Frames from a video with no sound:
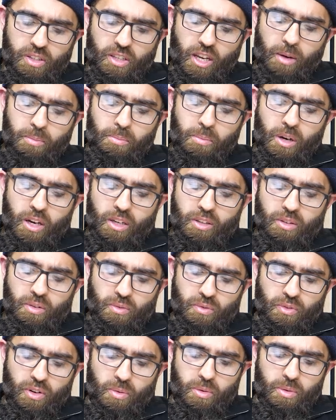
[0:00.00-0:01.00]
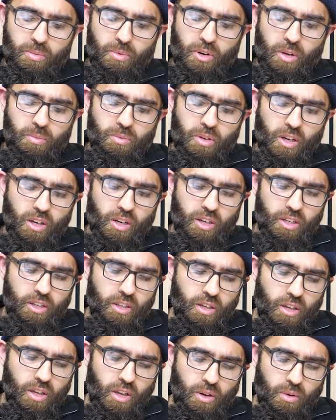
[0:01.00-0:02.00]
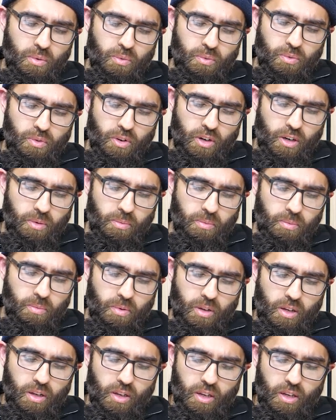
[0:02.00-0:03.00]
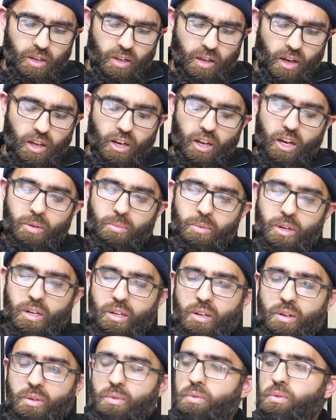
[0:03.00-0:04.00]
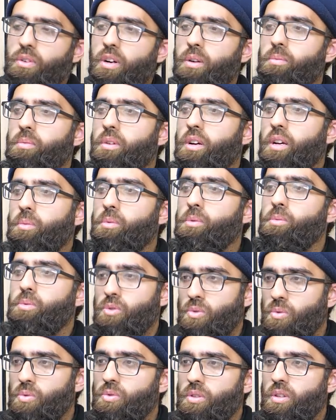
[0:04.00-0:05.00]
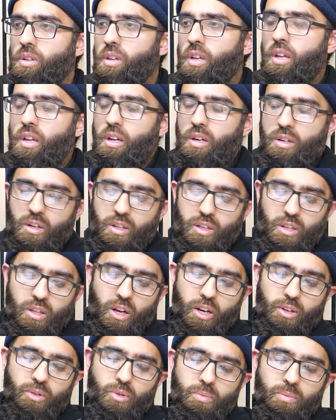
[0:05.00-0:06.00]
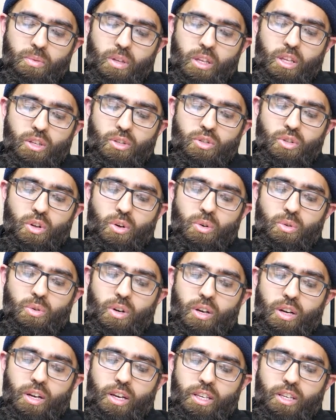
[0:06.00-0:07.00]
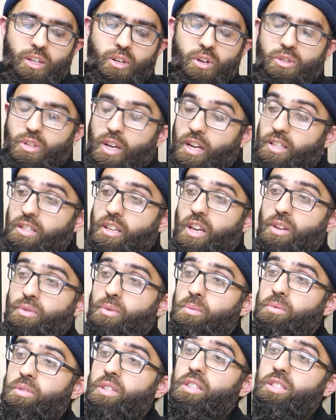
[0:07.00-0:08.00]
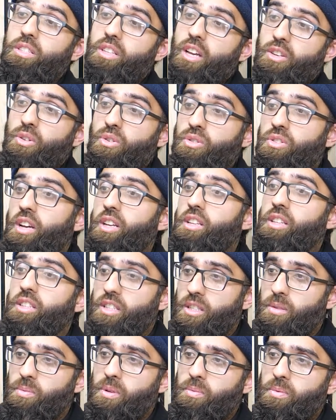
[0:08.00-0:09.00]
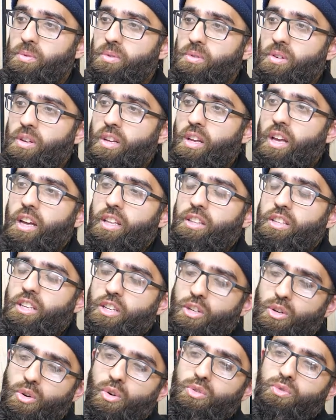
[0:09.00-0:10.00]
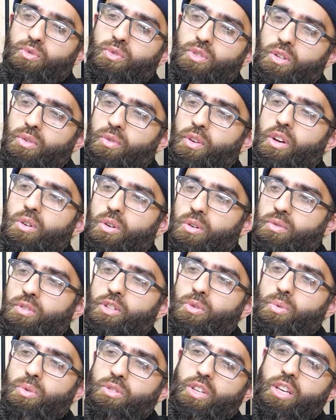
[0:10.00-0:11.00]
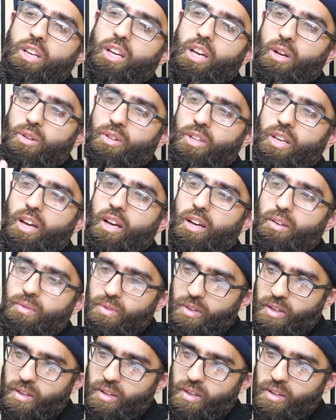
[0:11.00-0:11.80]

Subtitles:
Hammad, from Ibrahim Nakha'i, from Alqama, from Ibn Mas'ud, radiallahu anhum. So he goes, I cite from these guys, you're citing these people. And then he goes through the fiqh of each one, saying how they have